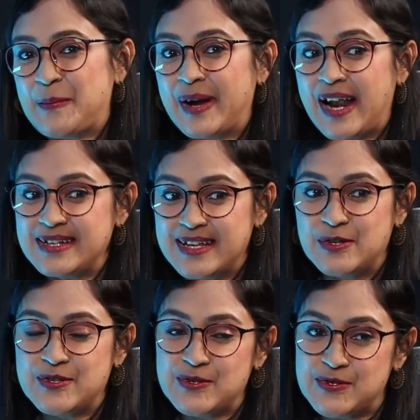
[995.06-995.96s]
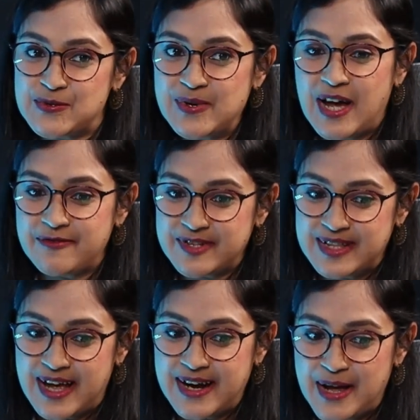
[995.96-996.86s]
But I'll tell you, so soon after
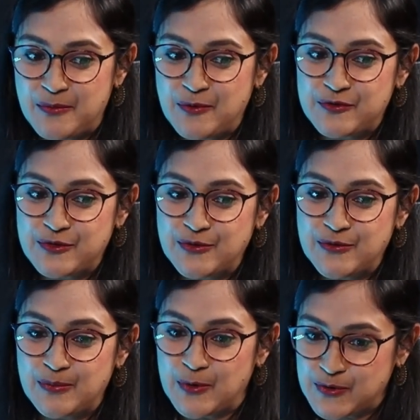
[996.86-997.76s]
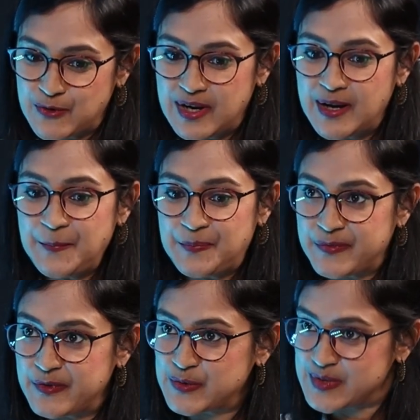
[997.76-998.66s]
that, I moved to Motorola,
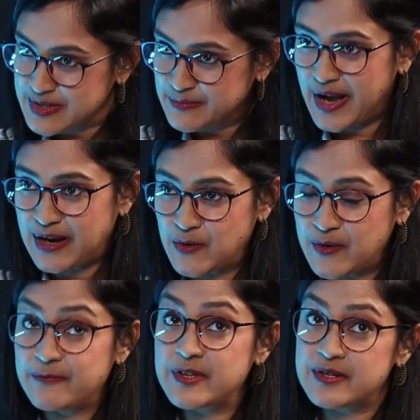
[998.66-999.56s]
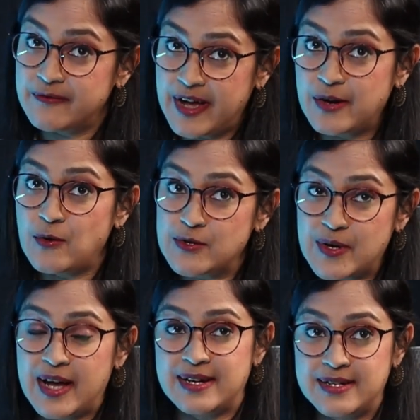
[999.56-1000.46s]
which was in Bangalore, which where
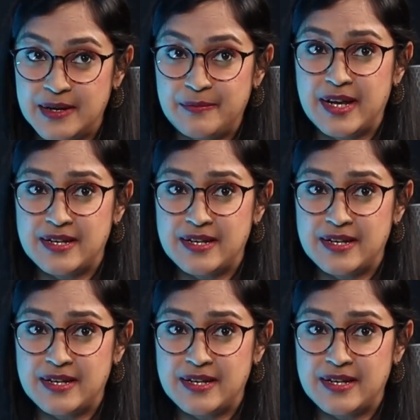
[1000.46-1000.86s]
also I had done my